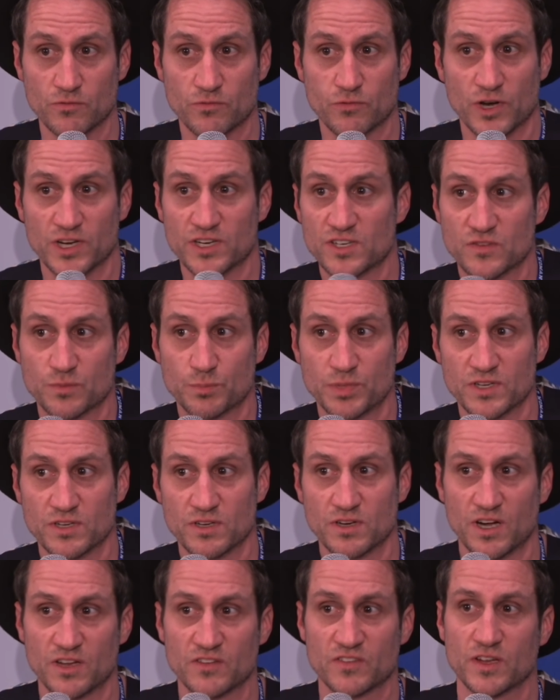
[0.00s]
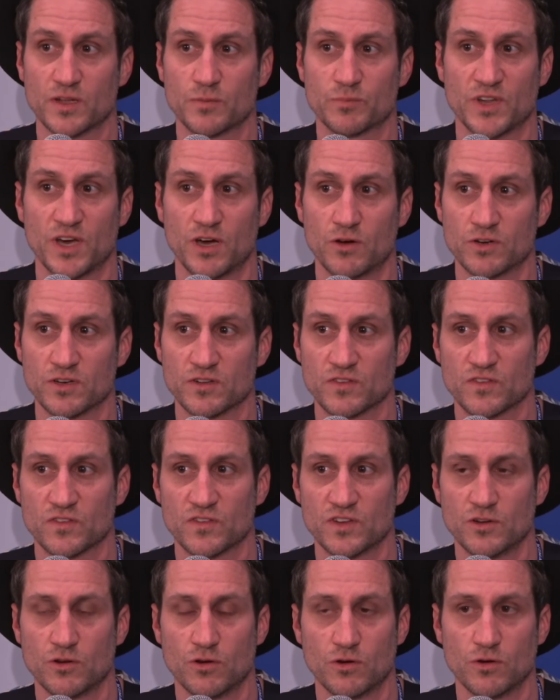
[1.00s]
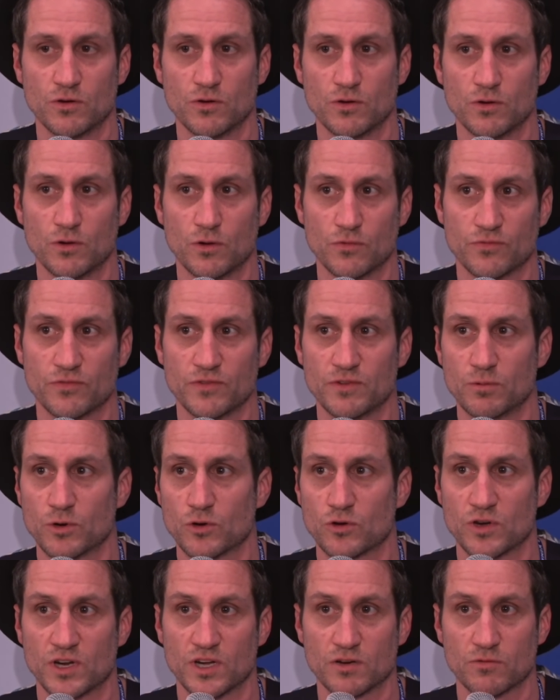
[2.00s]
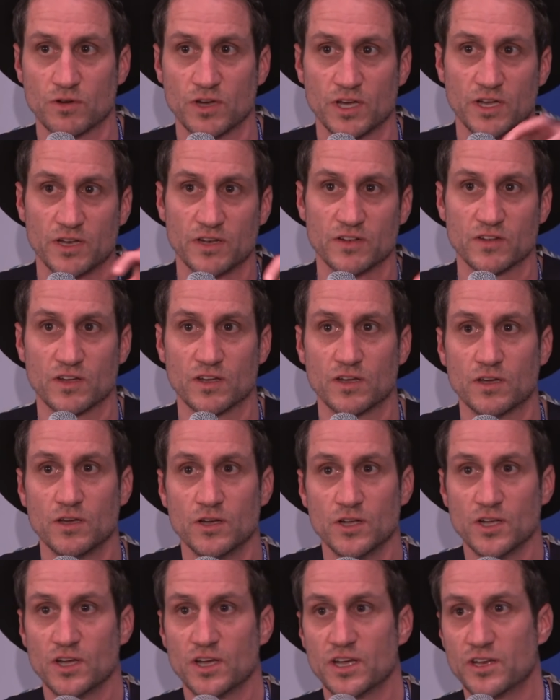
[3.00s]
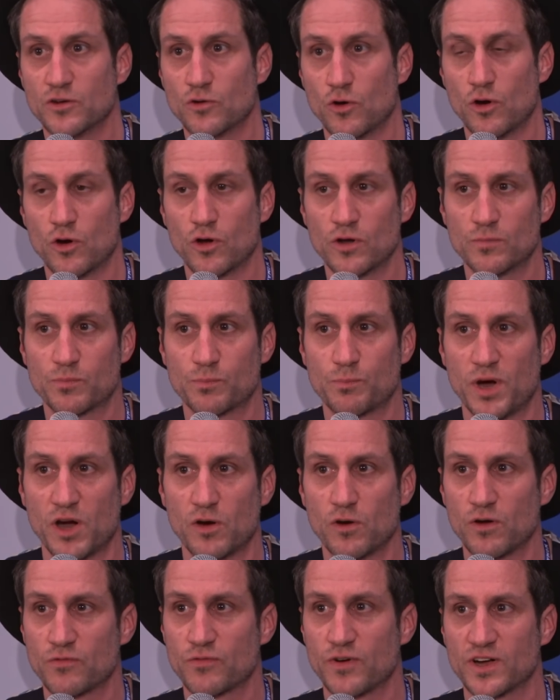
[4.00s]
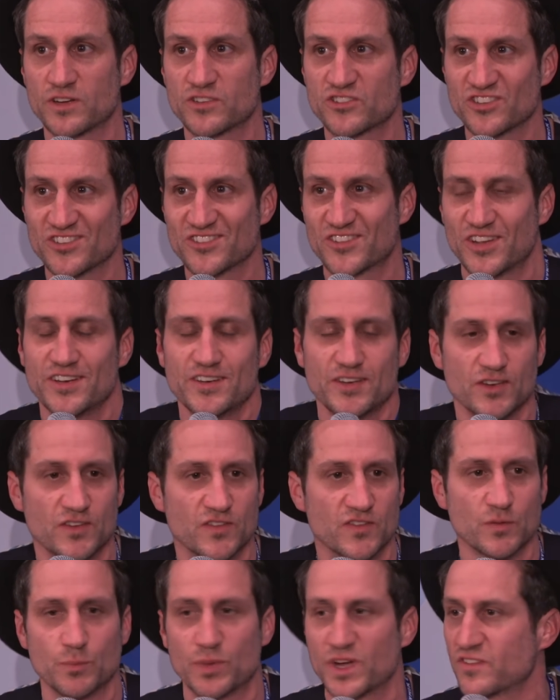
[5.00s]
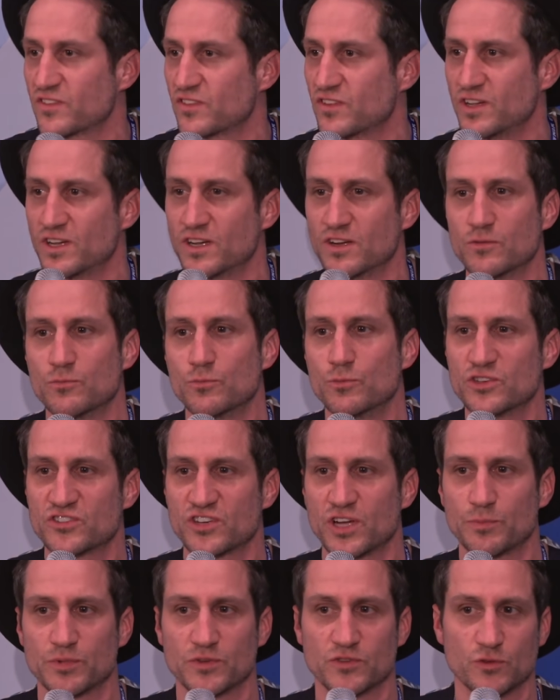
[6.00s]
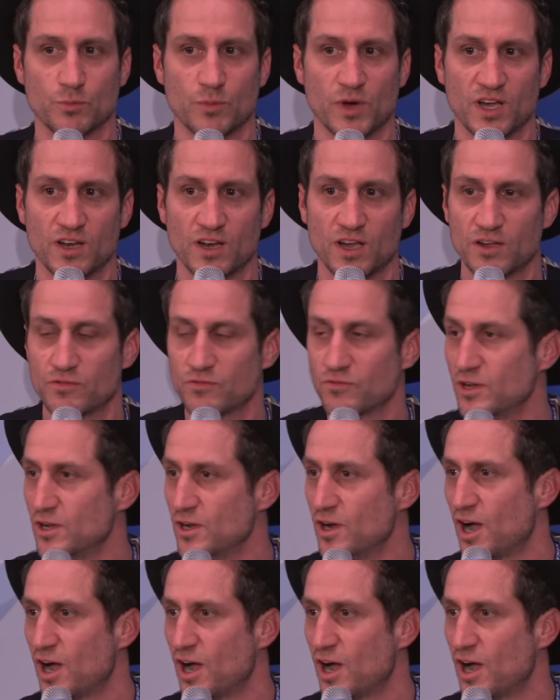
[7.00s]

Frankly speaking, I stepped down as the CEO of Viva Con Agua and in all power functions, and it's the best thing which happened to my life.